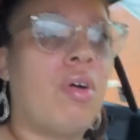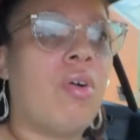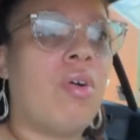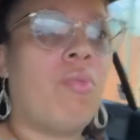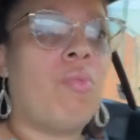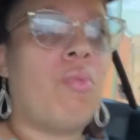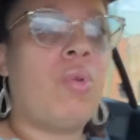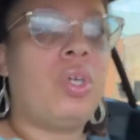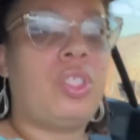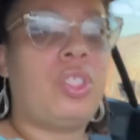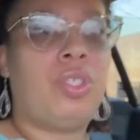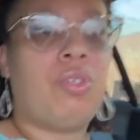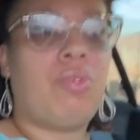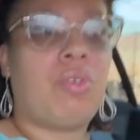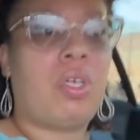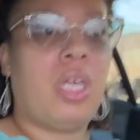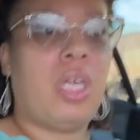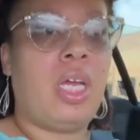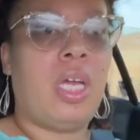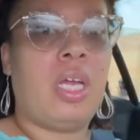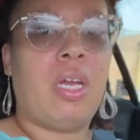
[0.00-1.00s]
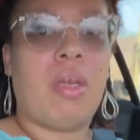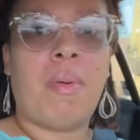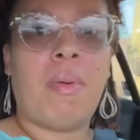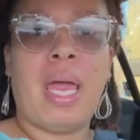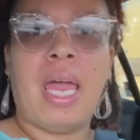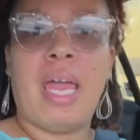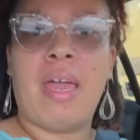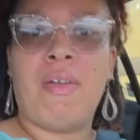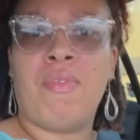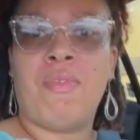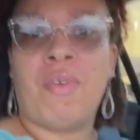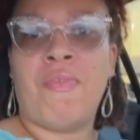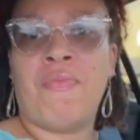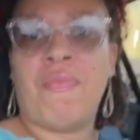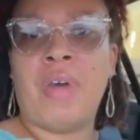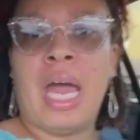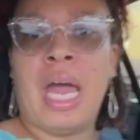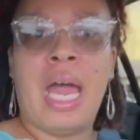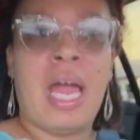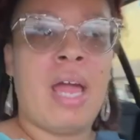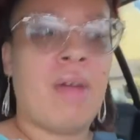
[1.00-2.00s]
what you can end up having a
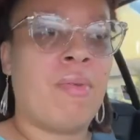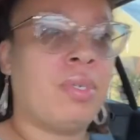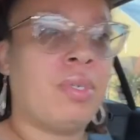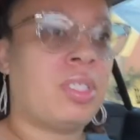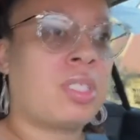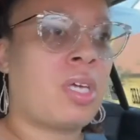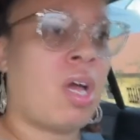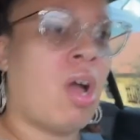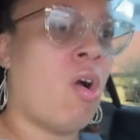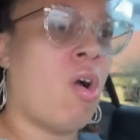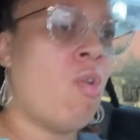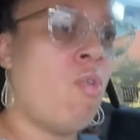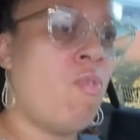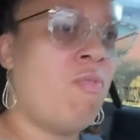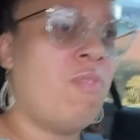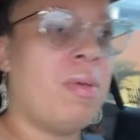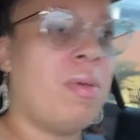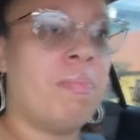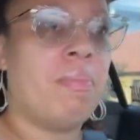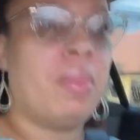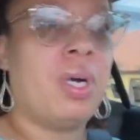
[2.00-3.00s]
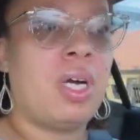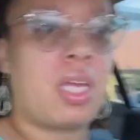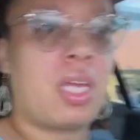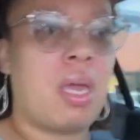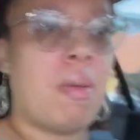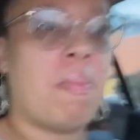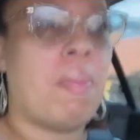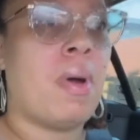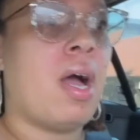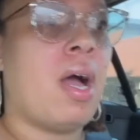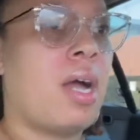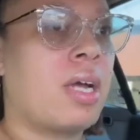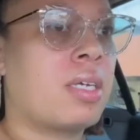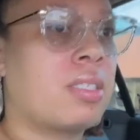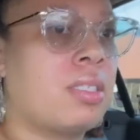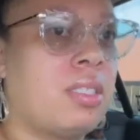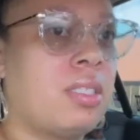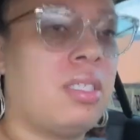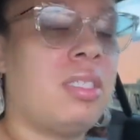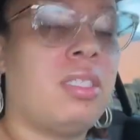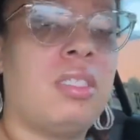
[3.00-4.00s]
virus, COVID,
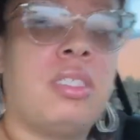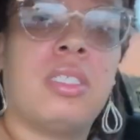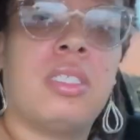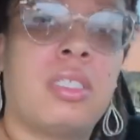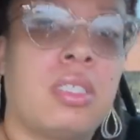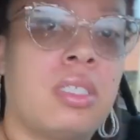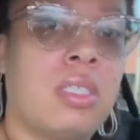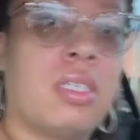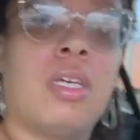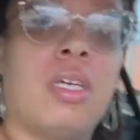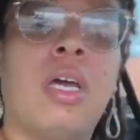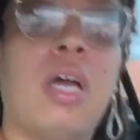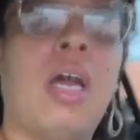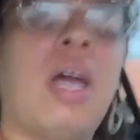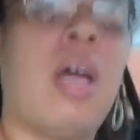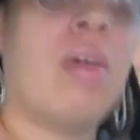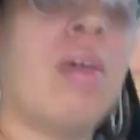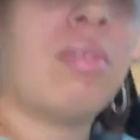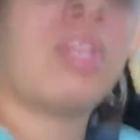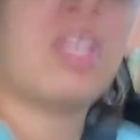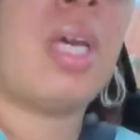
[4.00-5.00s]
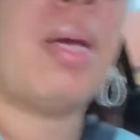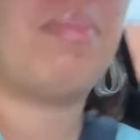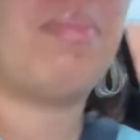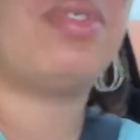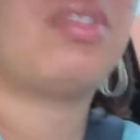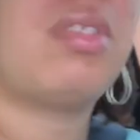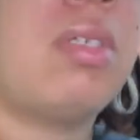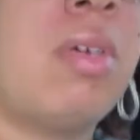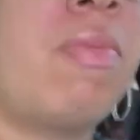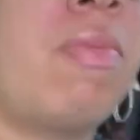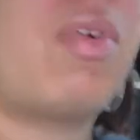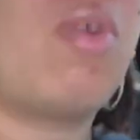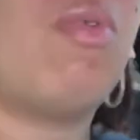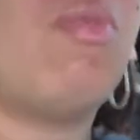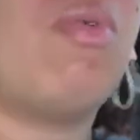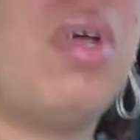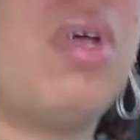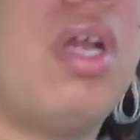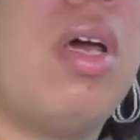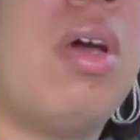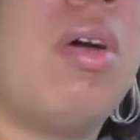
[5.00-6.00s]
monkeypox. It's just all type of stuff
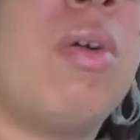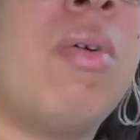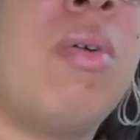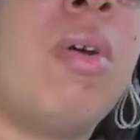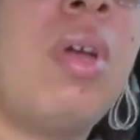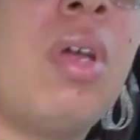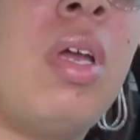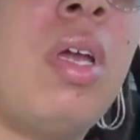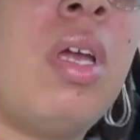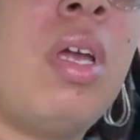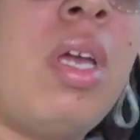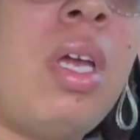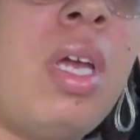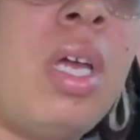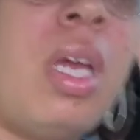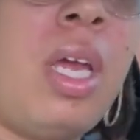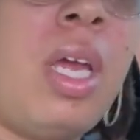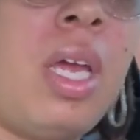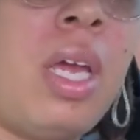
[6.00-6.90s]
going on.